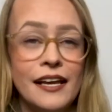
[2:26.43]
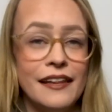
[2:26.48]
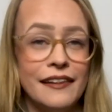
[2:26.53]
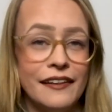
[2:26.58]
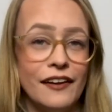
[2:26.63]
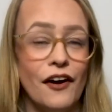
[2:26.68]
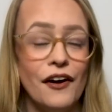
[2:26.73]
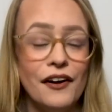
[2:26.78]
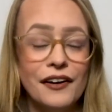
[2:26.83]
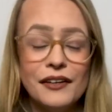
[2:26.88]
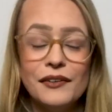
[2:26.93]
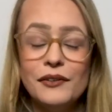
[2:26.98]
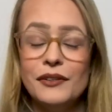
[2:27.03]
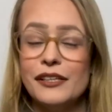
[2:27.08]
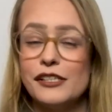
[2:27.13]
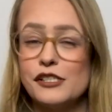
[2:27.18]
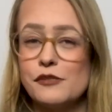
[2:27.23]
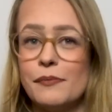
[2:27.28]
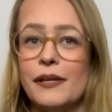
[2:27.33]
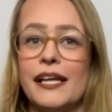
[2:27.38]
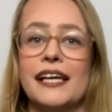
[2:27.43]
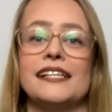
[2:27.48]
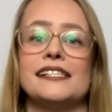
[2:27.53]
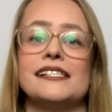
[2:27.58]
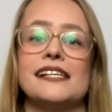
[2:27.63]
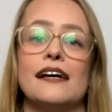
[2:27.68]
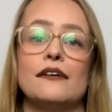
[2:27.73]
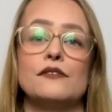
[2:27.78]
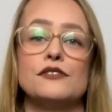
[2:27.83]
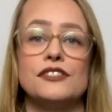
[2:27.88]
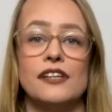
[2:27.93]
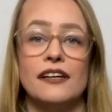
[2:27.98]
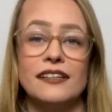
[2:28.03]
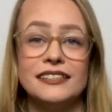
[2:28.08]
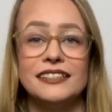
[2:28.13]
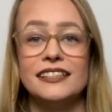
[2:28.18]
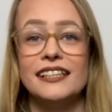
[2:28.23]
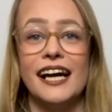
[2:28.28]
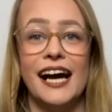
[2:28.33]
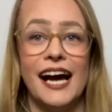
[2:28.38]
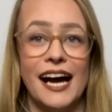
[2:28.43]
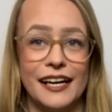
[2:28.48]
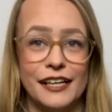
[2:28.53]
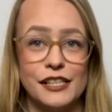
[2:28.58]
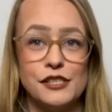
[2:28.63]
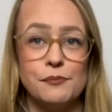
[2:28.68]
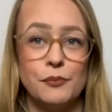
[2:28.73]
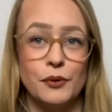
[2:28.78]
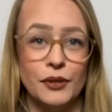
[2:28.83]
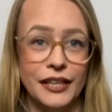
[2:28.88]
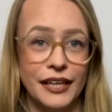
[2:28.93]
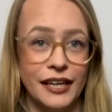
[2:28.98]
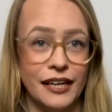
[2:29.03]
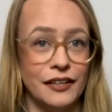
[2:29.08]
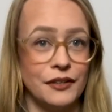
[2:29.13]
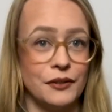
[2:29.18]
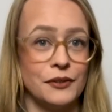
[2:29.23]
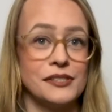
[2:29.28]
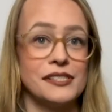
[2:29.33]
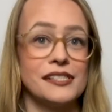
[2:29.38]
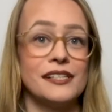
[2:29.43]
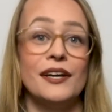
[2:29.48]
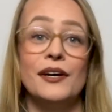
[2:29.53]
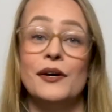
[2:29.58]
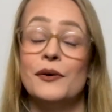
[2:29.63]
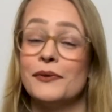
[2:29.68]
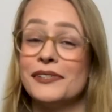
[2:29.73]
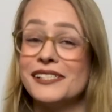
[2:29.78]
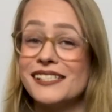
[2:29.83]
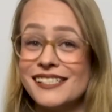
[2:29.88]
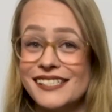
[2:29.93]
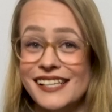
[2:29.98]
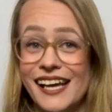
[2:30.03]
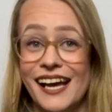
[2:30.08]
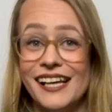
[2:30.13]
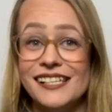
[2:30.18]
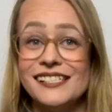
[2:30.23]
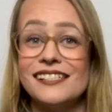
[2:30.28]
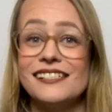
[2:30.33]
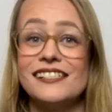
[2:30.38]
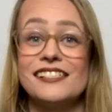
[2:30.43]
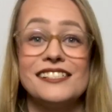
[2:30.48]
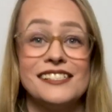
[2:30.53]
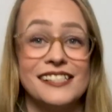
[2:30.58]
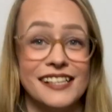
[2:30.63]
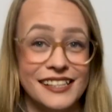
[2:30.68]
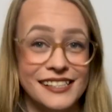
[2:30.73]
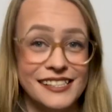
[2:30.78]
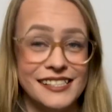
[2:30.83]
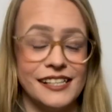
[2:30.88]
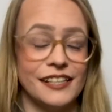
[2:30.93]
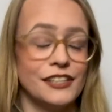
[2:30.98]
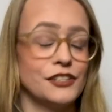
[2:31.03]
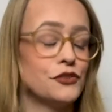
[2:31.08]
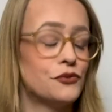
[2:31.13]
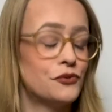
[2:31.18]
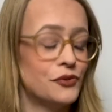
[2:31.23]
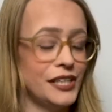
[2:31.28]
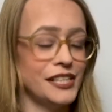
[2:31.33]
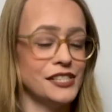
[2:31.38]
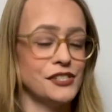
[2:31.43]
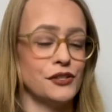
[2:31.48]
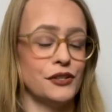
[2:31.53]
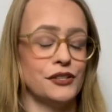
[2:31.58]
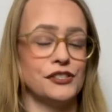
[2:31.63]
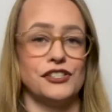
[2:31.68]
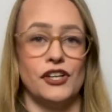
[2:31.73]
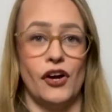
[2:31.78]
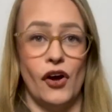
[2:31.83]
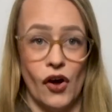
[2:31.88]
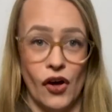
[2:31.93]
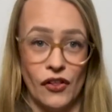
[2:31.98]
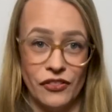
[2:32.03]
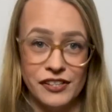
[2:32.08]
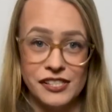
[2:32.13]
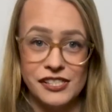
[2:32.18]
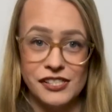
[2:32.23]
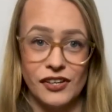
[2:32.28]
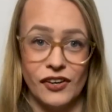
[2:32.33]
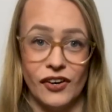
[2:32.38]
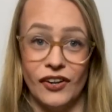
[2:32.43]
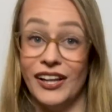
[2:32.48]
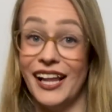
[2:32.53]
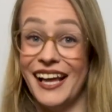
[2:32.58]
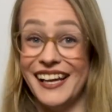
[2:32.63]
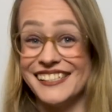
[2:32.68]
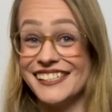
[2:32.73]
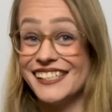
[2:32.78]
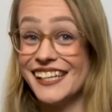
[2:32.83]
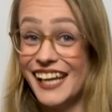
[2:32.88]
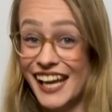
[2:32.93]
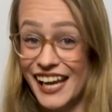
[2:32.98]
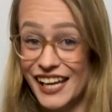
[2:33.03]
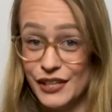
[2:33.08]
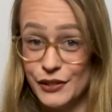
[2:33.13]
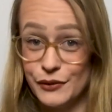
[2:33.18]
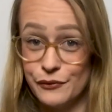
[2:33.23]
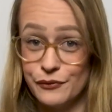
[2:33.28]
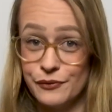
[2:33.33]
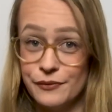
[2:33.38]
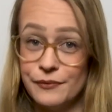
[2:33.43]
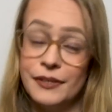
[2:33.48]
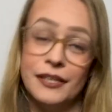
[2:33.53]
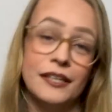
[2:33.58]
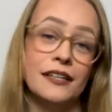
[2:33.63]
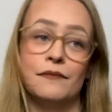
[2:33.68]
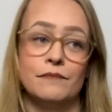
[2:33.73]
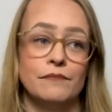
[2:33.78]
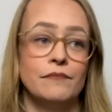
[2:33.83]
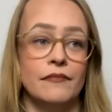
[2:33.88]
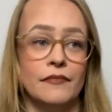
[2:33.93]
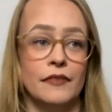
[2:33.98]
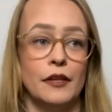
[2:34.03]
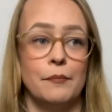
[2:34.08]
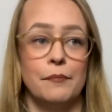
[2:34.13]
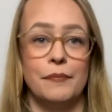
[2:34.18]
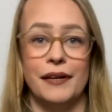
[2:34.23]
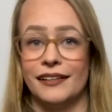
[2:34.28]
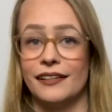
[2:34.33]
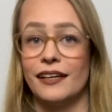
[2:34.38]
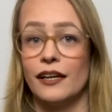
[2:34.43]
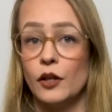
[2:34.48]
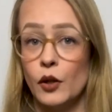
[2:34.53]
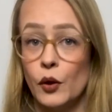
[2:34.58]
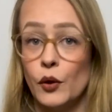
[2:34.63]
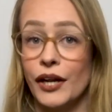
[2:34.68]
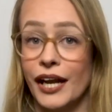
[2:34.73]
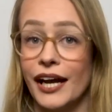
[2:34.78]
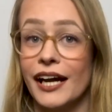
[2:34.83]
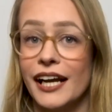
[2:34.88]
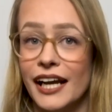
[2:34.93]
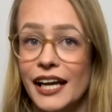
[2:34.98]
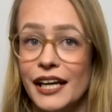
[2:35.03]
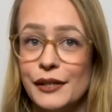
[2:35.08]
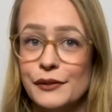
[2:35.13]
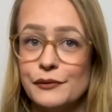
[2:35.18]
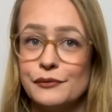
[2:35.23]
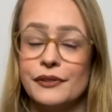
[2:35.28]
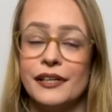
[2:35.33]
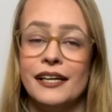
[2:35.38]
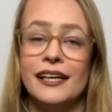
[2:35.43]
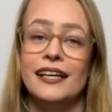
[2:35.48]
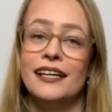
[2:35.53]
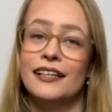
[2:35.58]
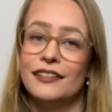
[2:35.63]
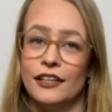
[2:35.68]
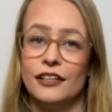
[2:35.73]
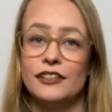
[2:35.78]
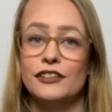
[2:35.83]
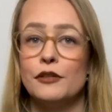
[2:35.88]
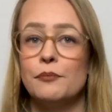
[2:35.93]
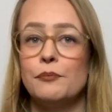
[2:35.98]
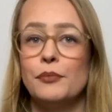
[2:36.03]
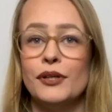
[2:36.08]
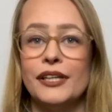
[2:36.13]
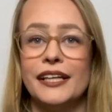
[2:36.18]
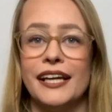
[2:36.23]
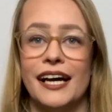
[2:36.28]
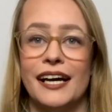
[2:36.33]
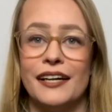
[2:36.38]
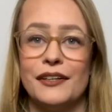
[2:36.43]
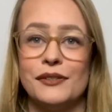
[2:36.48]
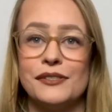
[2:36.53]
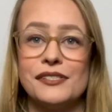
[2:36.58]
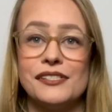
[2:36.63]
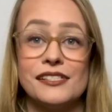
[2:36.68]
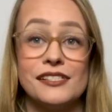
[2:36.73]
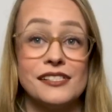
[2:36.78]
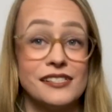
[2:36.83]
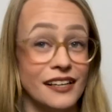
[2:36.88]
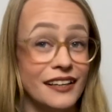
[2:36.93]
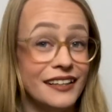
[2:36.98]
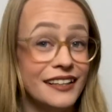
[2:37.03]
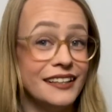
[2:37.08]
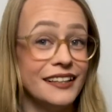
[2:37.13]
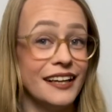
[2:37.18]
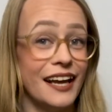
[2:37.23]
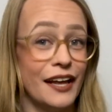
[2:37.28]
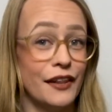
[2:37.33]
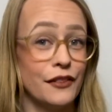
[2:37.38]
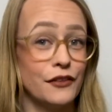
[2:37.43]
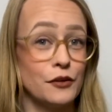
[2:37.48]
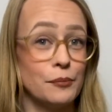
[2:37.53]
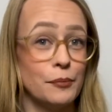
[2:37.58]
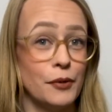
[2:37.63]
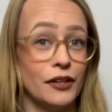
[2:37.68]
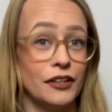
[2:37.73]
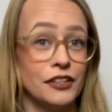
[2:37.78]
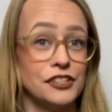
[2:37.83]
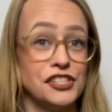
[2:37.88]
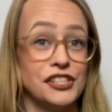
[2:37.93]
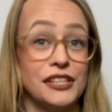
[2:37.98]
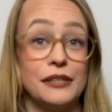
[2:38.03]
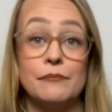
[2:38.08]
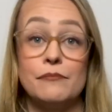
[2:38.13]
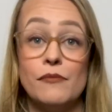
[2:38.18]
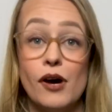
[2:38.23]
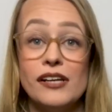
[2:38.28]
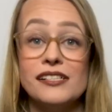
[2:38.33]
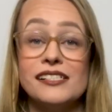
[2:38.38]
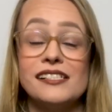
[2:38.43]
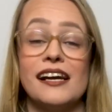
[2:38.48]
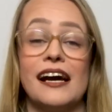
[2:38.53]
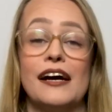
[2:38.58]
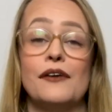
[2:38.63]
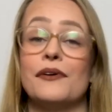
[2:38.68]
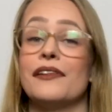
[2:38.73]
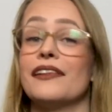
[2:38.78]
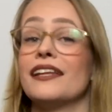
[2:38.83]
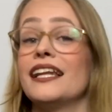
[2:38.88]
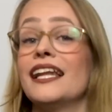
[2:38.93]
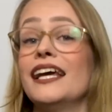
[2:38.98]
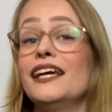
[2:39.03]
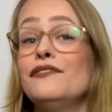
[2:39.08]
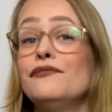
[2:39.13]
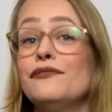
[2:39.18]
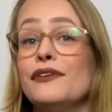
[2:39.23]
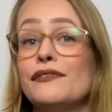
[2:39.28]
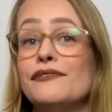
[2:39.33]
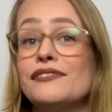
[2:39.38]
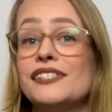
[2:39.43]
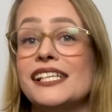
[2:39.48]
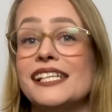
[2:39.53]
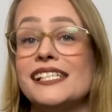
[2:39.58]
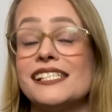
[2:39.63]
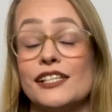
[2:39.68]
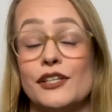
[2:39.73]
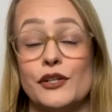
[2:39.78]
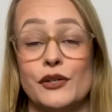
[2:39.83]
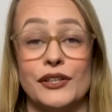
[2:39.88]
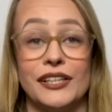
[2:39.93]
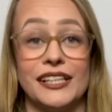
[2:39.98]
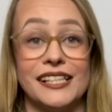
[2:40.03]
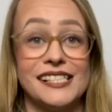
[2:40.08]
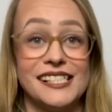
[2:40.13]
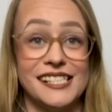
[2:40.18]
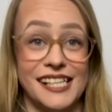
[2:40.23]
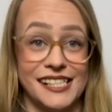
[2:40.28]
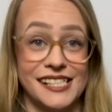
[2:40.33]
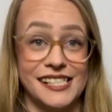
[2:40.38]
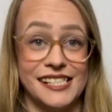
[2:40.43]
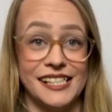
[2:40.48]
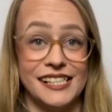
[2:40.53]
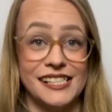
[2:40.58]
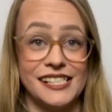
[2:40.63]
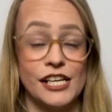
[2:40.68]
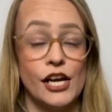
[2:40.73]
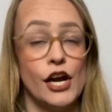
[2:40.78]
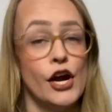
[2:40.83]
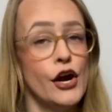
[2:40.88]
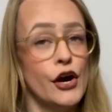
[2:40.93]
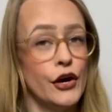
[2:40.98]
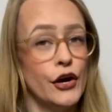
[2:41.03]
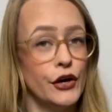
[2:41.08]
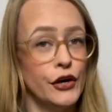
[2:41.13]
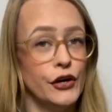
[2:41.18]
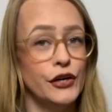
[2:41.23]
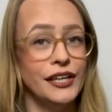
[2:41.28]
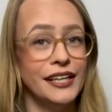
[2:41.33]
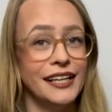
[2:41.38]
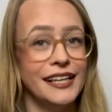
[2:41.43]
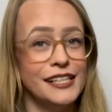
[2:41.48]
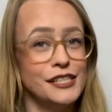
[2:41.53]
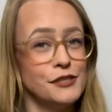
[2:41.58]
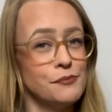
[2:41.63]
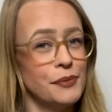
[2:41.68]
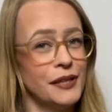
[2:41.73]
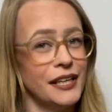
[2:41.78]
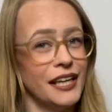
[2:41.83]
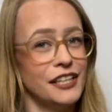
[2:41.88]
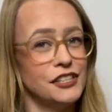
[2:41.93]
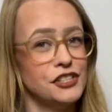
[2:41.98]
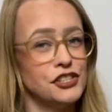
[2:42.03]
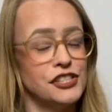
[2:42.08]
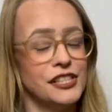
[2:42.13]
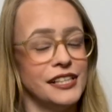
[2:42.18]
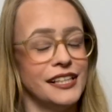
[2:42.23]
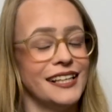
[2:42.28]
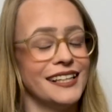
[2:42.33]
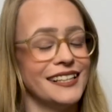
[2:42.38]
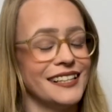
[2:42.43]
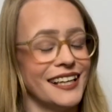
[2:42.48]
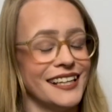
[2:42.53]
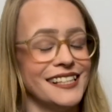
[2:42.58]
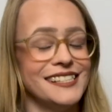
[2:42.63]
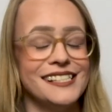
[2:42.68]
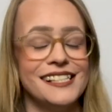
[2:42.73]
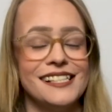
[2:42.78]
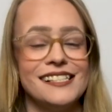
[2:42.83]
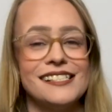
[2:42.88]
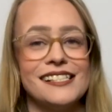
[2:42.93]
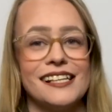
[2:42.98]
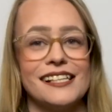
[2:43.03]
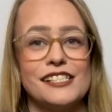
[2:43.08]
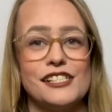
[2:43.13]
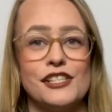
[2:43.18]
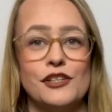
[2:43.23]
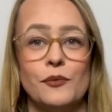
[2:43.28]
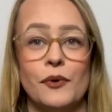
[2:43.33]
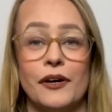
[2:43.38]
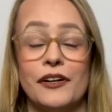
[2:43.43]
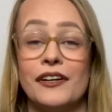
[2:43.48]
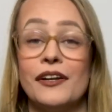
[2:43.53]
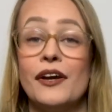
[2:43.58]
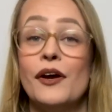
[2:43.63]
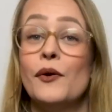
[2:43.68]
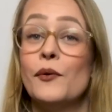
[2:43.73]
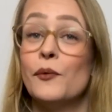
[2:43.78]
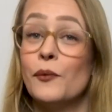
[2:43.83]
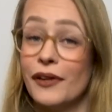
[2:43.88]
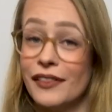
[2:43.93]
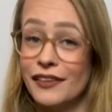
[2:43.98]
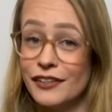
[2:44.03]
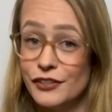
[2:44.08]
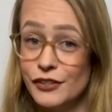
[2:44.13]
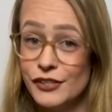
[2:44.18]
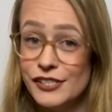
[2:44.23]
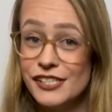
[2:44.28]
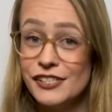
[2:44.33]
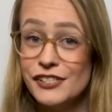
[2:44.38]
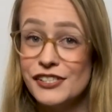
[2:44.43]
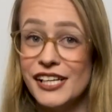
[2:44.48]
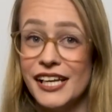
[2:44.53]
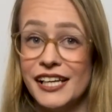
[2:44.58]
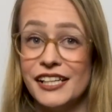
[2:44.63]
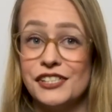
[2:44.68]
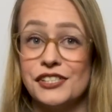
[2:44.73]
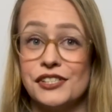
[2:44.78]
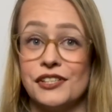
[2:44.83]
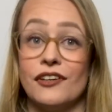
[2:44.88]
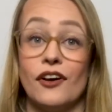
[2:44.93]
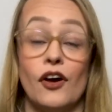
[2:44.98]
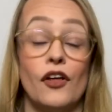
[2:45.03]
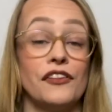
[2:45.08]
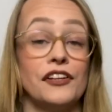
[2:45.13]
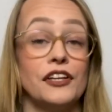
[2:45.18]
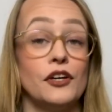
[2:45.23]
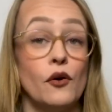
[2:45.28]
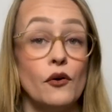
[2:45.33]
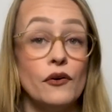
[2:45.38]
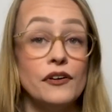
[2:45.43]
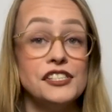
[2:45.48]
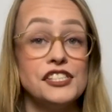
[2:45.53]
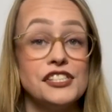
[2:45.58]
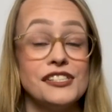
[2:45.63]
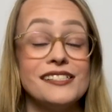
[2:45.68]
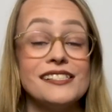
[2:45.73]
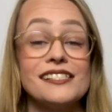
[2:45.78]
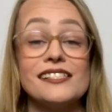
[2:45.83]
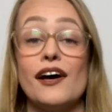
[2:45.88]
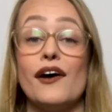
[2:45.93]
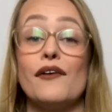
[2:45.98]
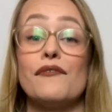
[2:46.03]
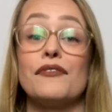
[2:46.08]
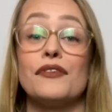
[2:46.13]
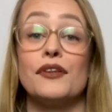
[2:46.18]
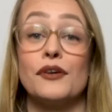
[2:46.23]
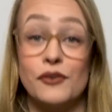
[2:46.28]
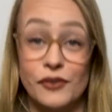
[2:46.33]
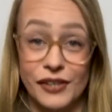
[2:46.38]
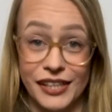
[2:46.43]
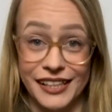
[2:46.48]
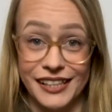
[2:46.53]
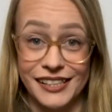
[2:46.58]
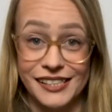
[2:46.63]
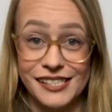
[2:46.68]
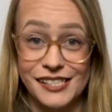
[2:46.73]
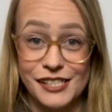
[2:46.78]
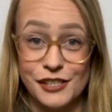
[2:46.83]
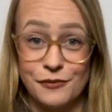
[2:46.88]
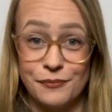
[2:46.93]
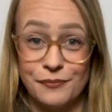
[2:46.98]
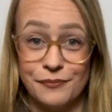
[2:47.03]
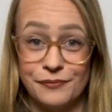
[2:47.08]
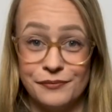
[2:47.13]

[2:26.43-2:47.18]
The article explains how Dr. Aris Poulianos was tasked to conduct research on the skull and cave, the Petralona cave. Dr. Poulianos studied anthropology in Moscow in the late 50s and early 60s. Earning his PhD in 1961 with a dissertation on the origins of the Greeks.